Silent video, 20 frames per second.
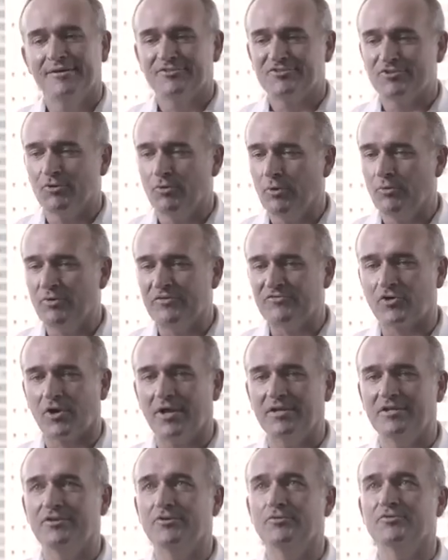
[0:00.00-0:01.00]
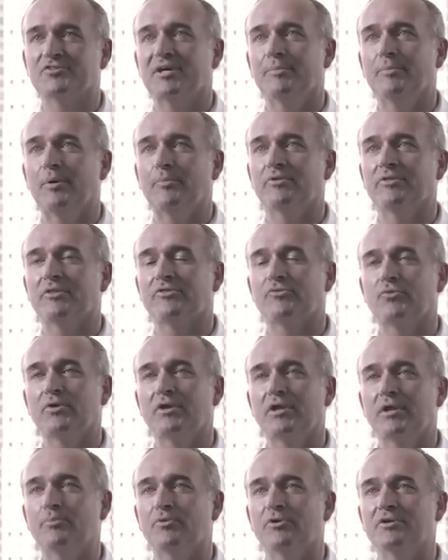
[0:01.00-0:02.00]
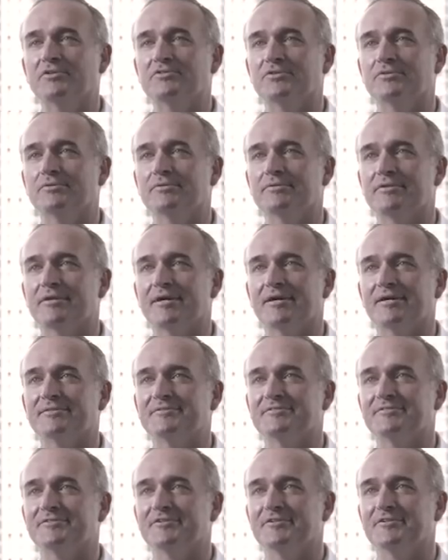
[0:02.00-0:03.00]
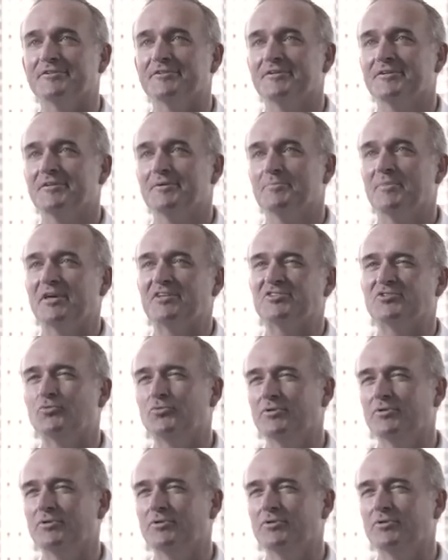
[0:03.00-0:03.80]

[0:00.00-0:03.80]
So what we've tried to do is come up with a 3D printer that uh, makes it